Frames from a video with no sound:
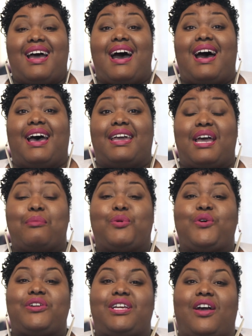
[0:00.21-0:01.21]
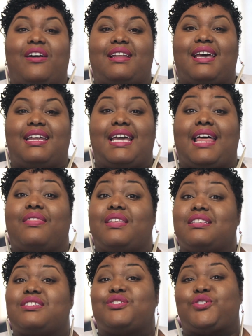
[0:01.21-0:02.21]
Hi, I'm Courtney Arlett, and
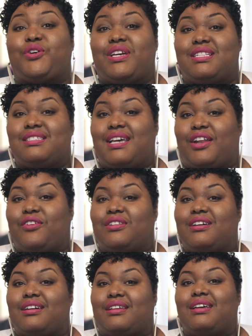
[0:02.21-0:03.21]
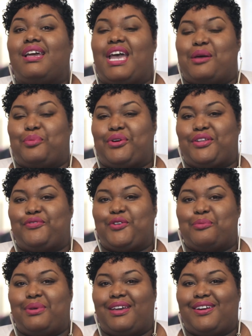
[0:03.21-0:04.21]
this is your insider look at Pretty
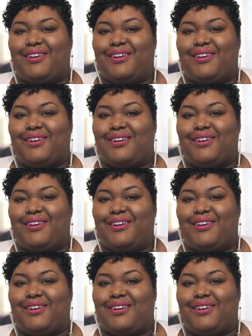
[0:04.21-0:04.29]
for a Big